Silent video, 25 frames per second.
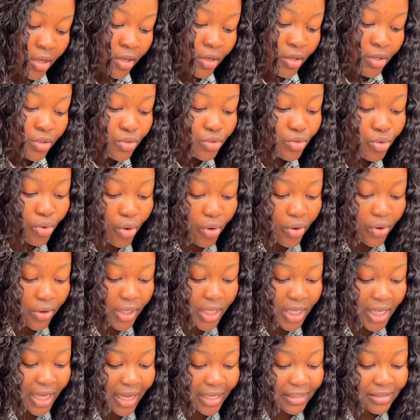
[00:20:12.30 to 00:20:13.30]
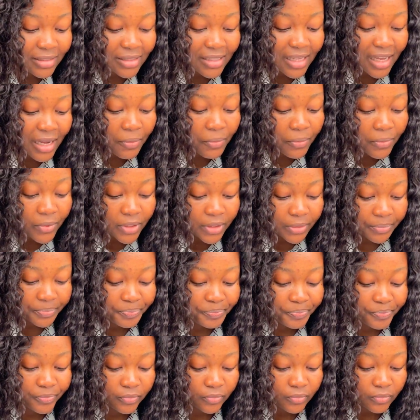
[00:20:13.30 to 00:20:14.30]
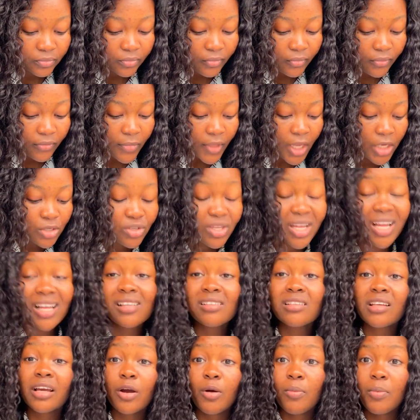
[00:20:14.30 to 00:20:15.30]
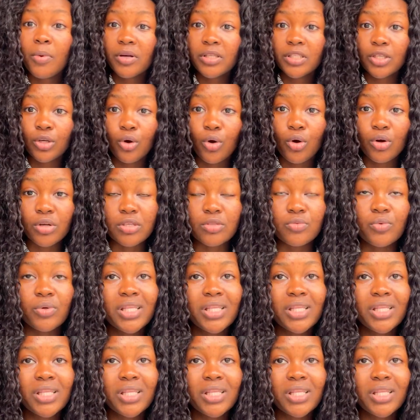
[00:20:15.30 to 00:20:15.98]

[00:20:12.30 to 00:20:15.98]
So another one, so let's talk about the courses.